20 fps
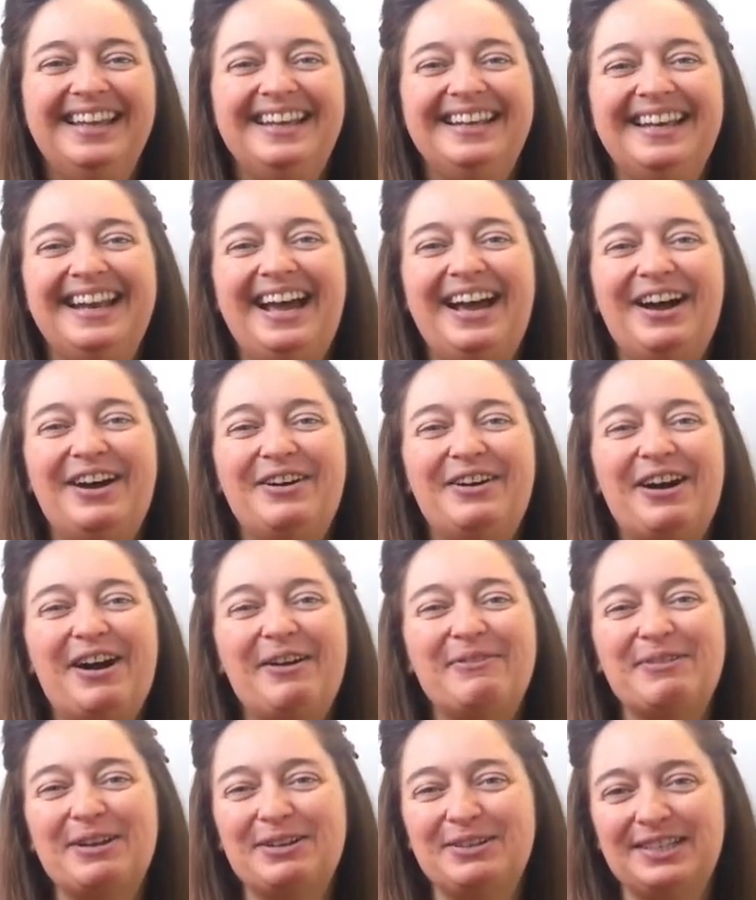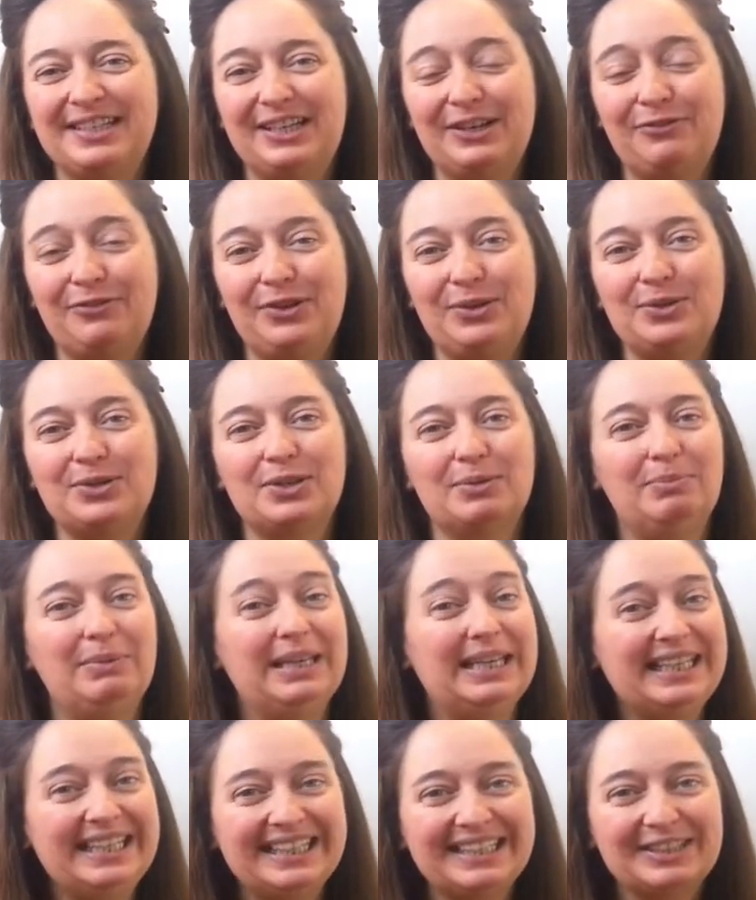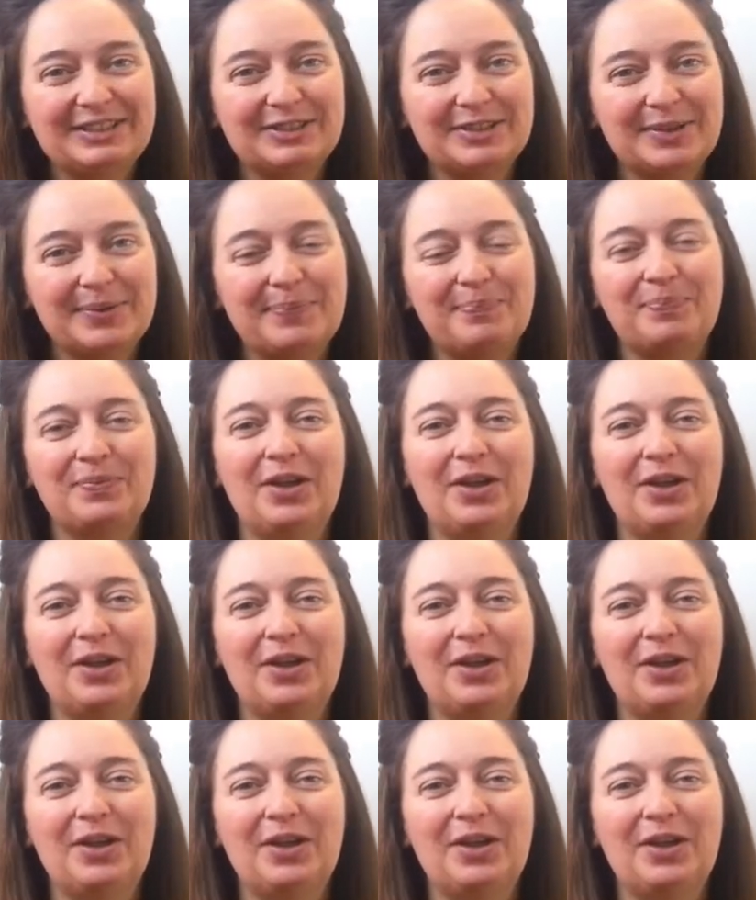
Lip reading: Now I'm going to give you some links.